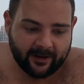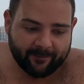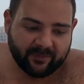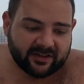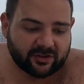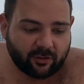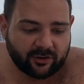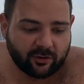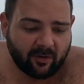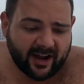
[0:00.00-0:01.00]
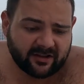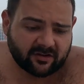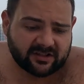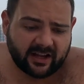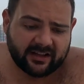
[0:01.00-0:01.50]
The sodium
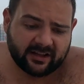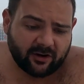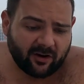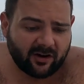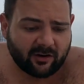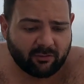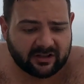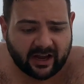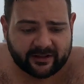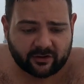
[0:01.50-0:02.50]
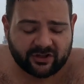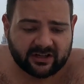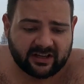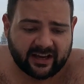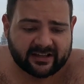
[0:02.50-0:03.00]
hydroxide, along with
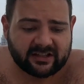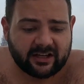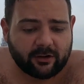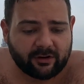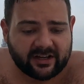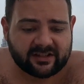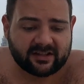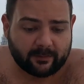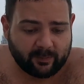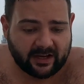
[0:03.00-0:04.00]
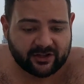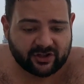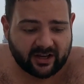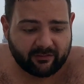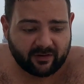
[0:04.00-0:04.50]
hydrogen gas, increases the
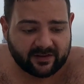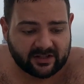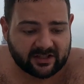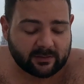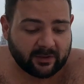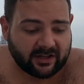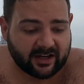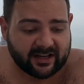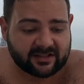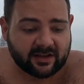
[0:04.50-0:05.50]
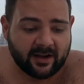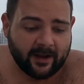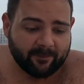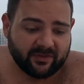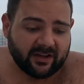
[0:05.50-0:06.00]
pH level. This is because
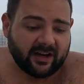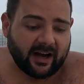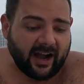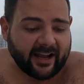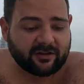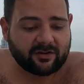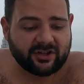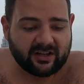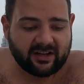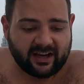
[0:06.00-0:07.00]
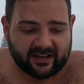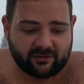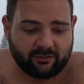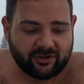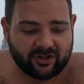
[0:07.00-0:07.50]
the hydrogen
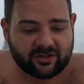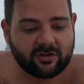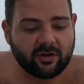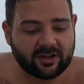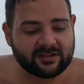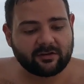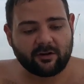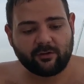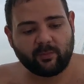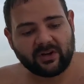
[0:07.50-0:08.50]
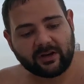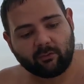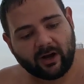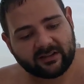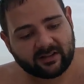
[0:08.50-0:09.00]
gas, which is not soluble in
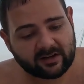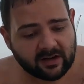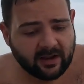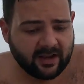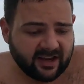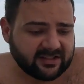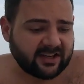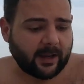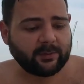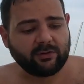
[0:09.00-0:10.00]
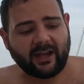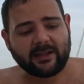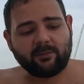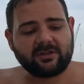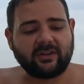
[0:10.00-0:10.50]
water, escapes the
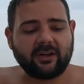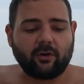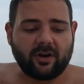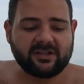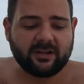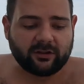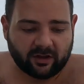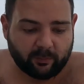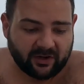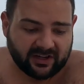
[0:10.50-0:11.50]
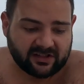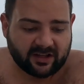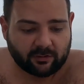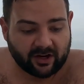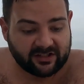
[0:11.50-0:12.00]
atmosphere, causing turbulence
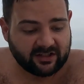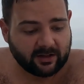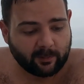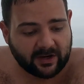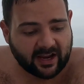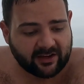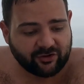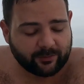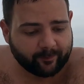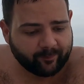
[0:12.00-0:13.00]
and raising the pH.